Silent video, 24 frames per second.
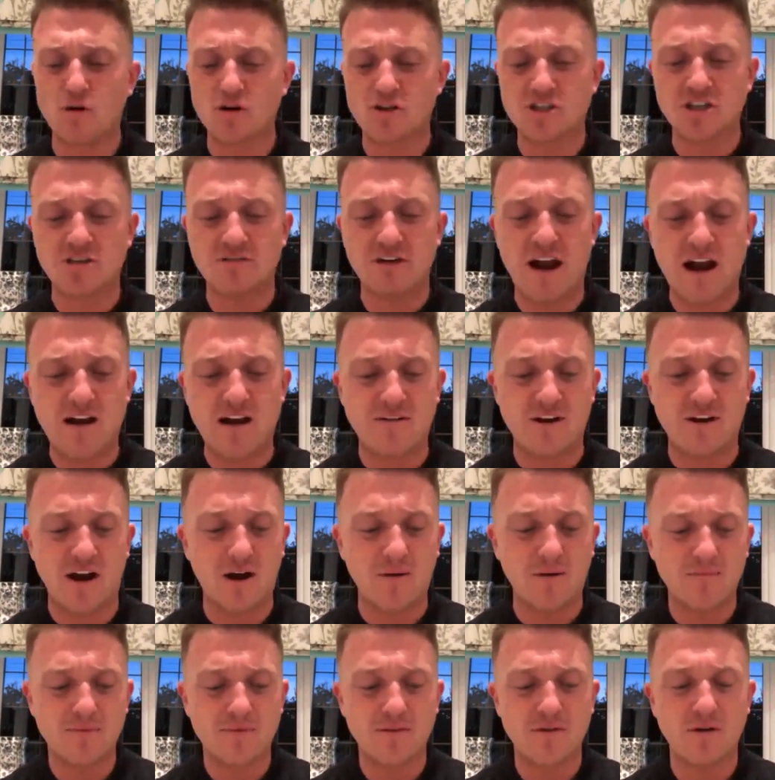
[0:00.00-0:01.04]
South Yorkshire
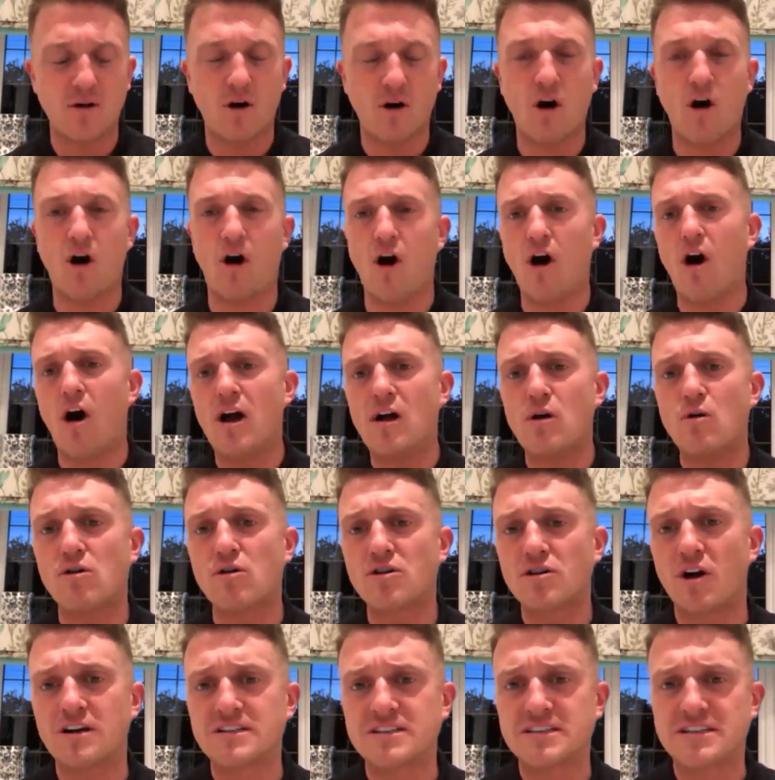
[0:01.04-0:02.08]
area,
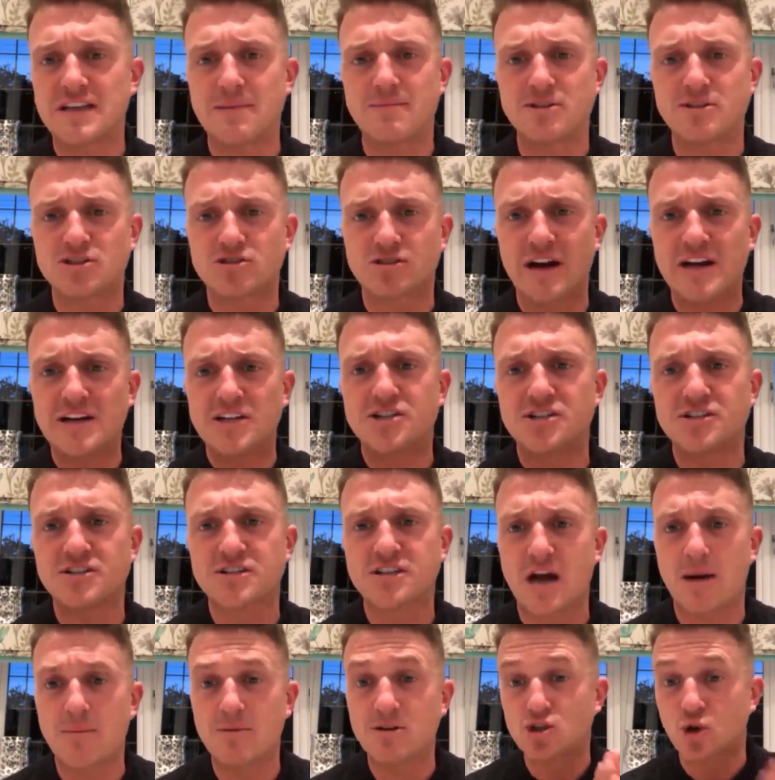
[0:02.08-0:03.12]
I organised a
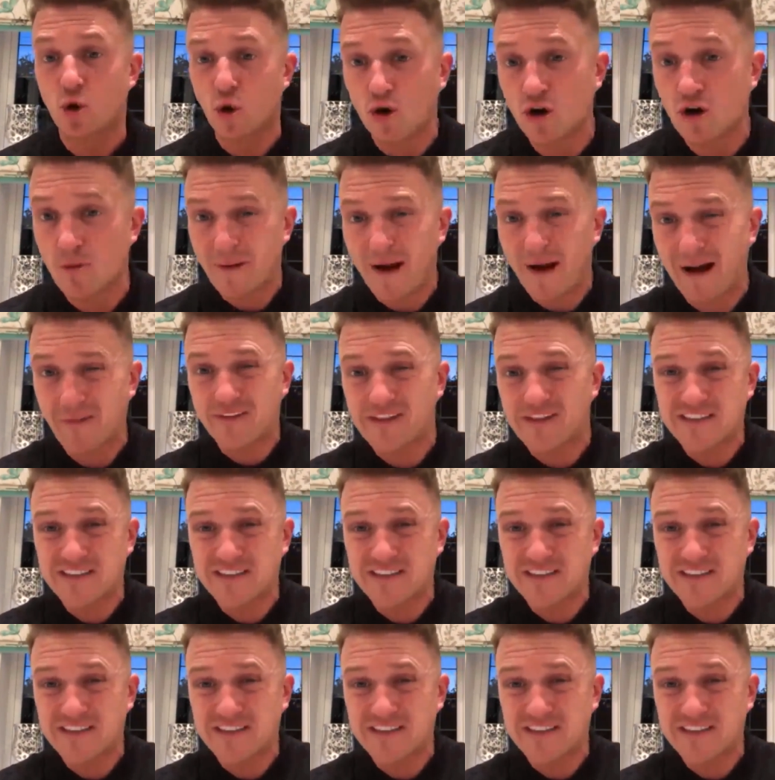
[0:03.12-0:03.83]
demonstration to come and talk